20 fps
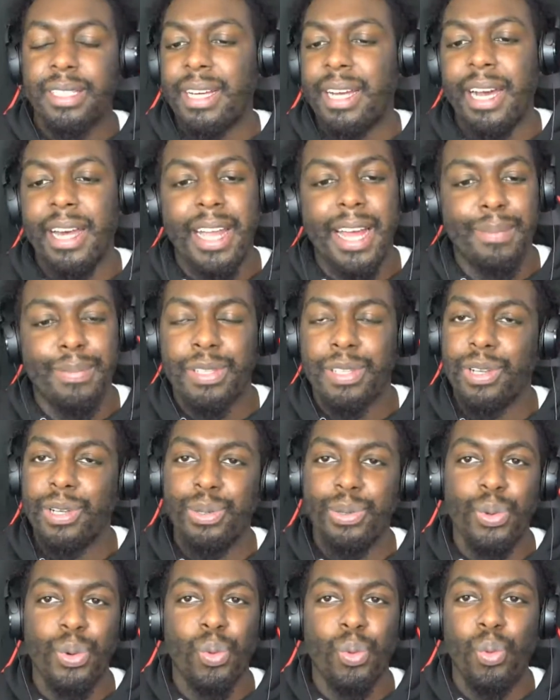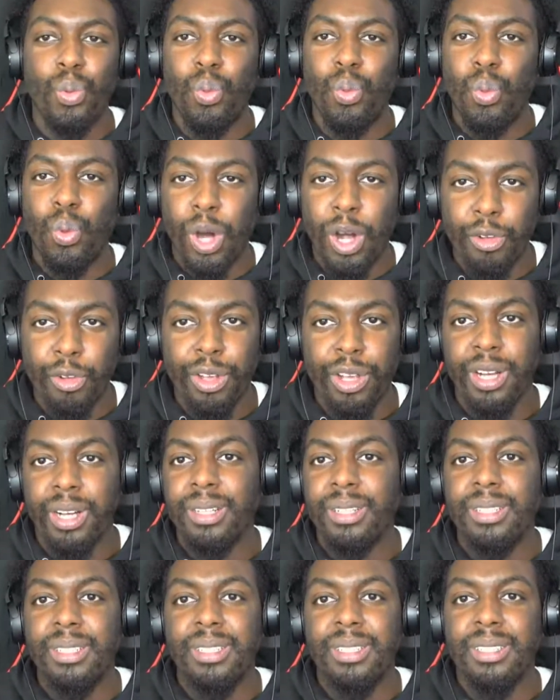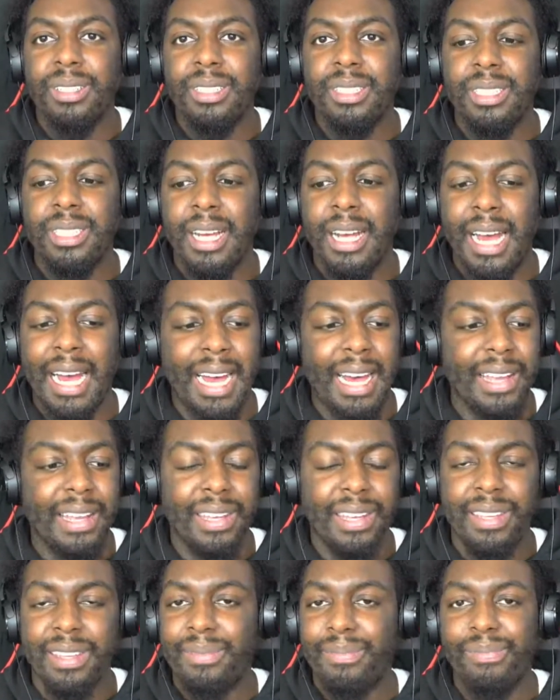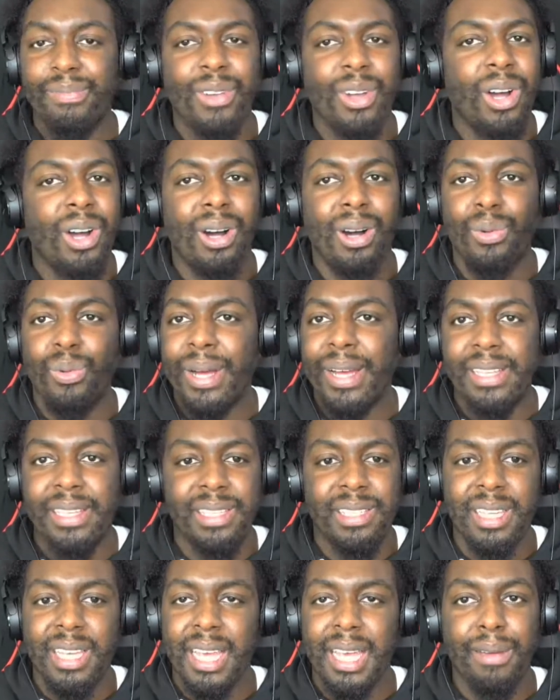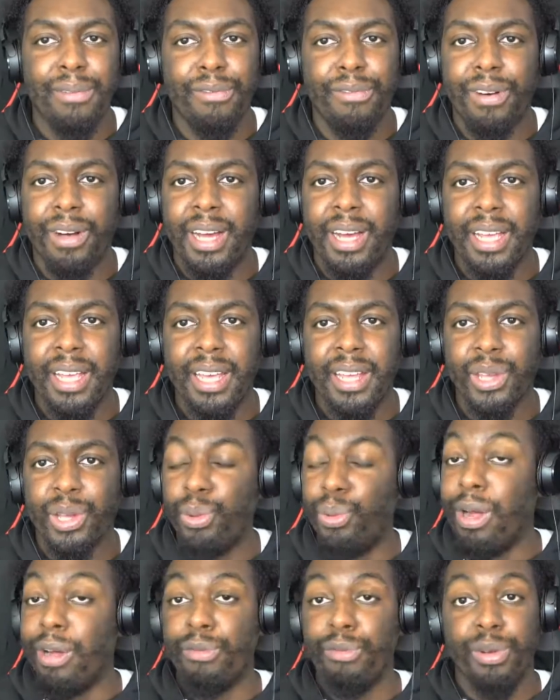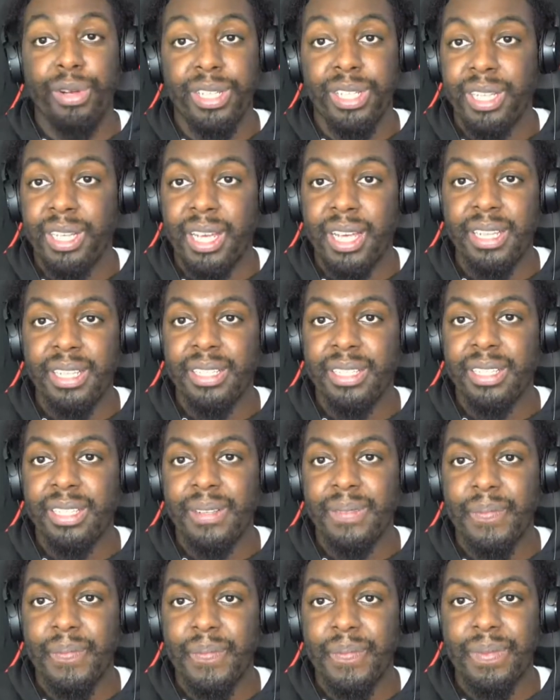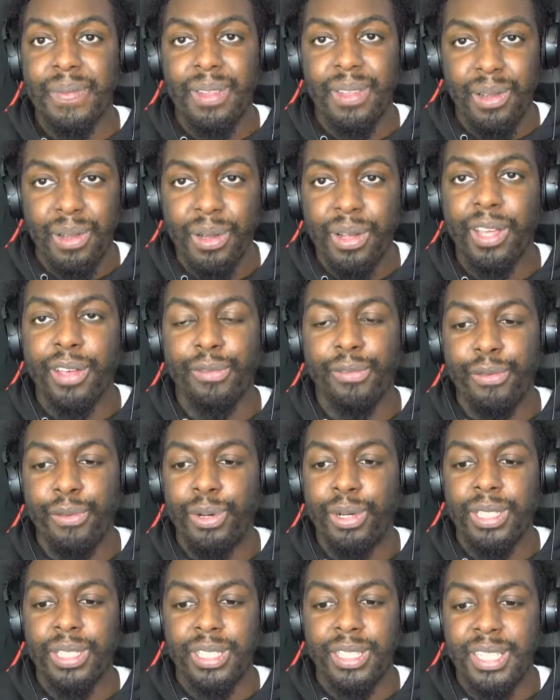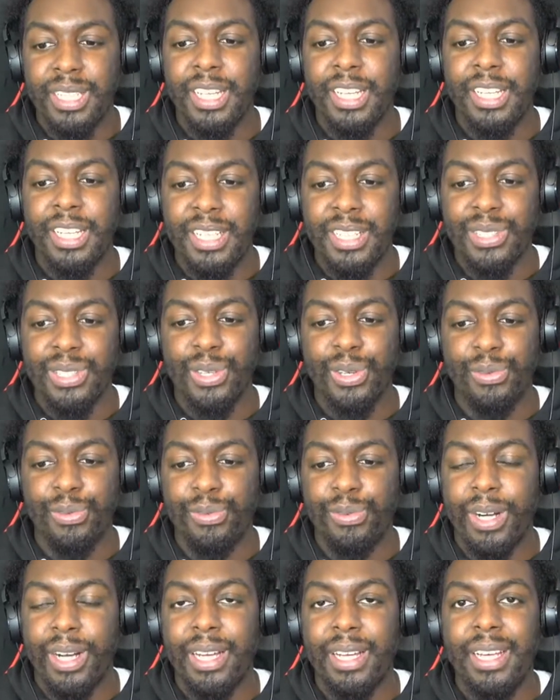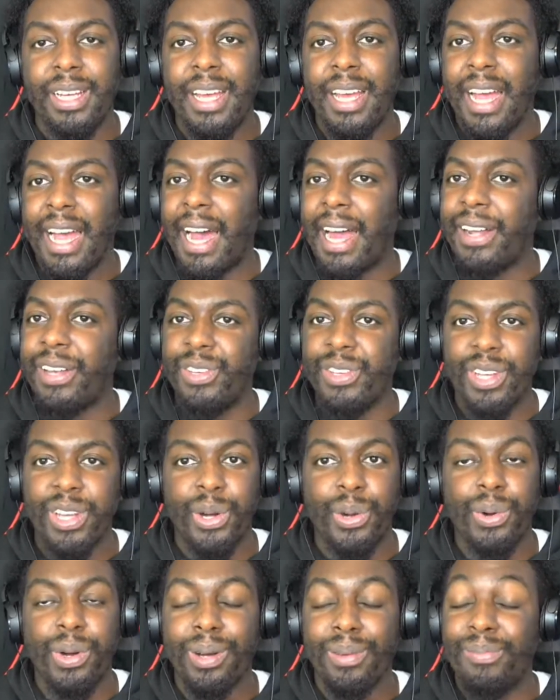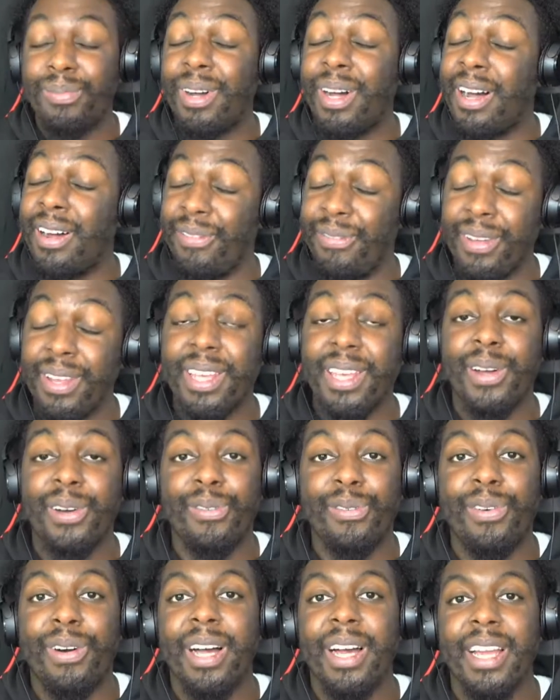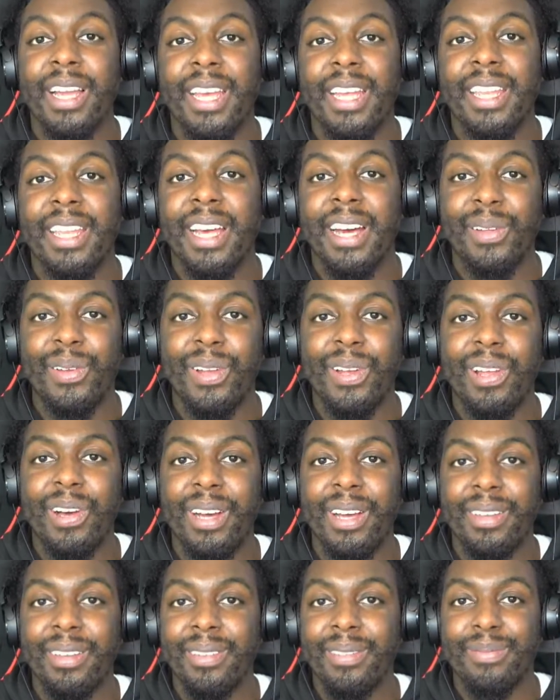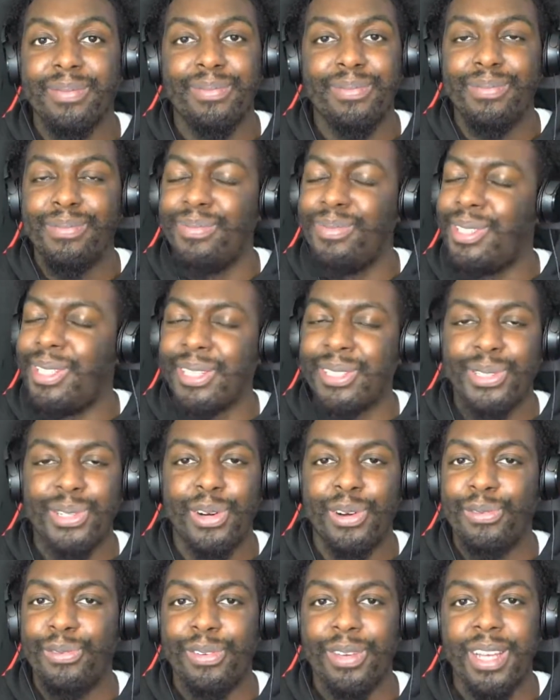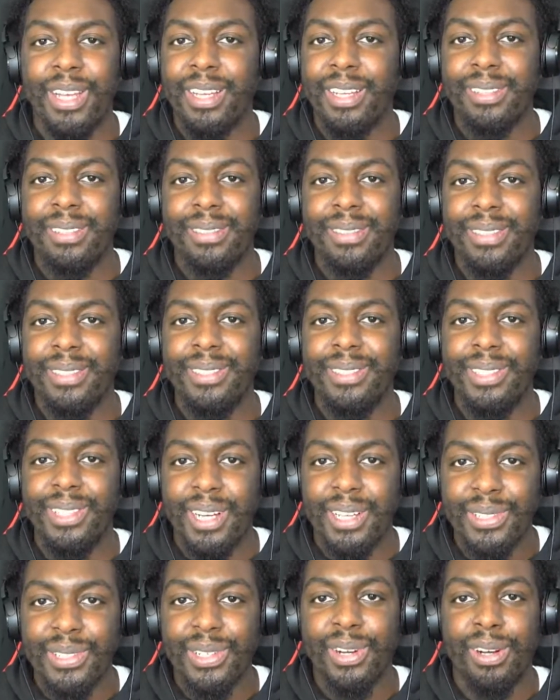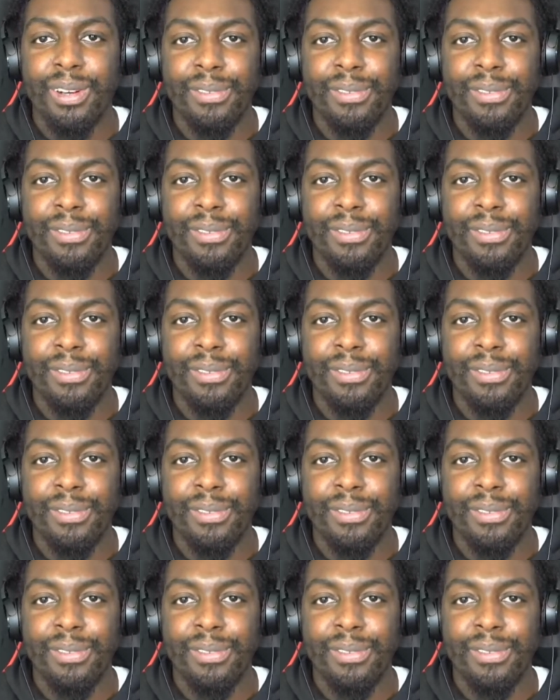An absolute warrior. And can't wait to see him fight again, whoever it's against. Looking forward to seeing these two fight. And you know what? I think they'll fight again down the line. Just got a feeling. It's